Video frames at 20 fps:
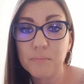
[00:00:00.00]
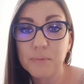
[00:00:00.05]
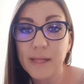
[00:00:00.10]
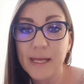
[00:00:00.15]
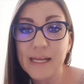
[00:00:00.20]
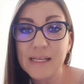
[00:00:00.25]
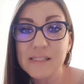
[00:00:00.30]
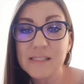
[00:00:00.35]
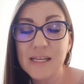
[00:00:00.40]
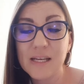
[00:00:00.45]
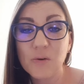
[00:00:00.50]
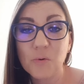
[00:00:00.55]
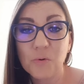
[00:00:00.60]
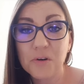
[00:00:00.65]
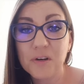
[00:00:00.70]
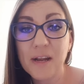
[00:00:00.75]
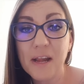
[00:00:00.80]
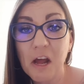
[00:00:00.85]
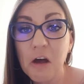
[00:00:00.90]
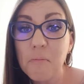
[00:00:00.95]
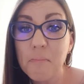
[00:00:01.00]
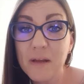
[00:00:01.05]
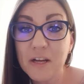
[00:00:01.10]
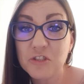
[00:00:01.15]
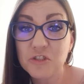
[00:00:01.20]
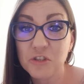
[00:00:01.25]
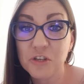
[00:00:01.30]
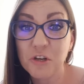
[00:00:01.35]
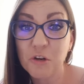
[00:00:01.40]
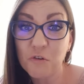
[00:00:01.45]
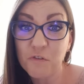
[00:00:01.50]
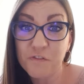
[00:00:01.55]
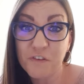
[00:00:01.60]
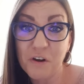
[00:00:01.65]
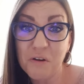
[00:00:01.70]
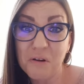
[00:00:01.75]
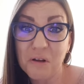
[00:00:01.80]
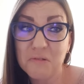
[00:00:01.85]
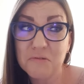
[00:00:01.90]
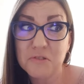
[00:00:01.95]
and placed in order to help make sure your
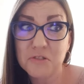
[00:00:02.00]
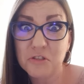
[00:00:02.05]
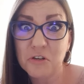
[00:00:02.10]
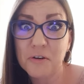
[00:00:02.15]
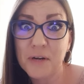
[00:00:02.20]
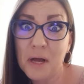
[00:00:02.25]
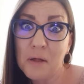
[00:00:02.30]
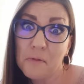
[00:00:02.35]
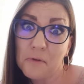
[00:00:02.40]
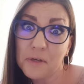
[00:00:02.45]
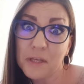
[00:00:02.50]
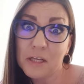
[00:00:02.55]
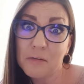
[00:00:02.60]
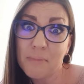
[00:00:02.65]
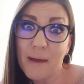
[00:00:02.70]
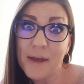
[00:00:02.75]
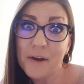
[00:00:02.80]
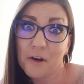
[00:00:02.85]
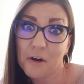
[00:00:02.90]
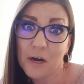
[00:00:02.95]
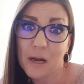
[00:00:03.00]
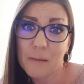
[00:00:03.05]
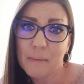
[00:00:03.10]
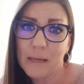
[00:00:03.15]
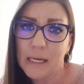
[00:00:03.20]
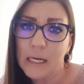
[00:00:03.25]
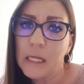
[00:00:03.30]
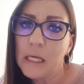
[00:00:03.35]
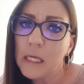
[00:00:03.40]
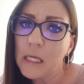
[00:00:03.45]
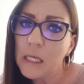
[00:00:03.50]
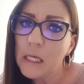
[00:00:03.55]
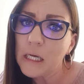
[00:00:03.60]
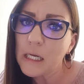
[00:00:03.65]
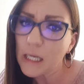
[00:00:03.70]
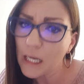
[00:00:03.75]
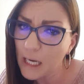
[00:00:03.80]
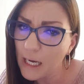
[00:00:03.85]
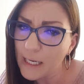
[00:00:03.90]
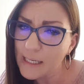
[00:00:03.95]
photos turn out looking better. I mean,
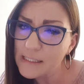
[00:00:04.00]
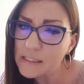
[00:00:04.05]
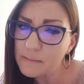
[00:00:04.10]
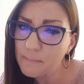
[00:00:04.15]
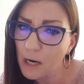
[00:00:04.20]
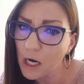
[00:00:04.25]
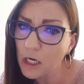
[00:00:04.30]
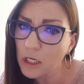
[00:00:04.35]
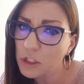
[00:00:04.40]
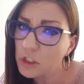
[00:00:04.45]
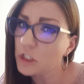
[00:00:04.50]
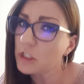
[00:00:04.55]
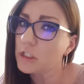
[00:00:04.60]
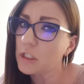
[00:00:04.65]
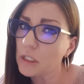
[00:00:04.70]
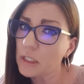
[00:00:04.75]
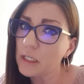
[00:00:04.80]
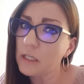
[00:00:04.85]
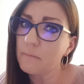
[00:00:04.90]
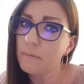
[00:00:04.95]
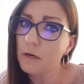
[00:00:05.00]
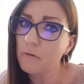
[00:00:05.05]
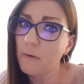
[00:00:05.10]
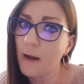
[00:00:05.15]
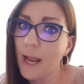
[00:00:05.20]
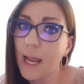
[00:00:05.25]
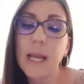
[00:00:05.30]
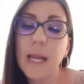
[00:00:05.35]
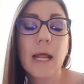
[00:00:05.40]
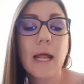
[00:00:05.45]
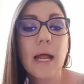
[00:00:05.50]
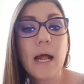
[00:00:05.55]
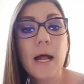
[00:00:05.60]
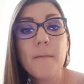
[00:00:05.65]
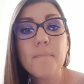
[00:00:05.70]
kind of smart, just a little bit, right?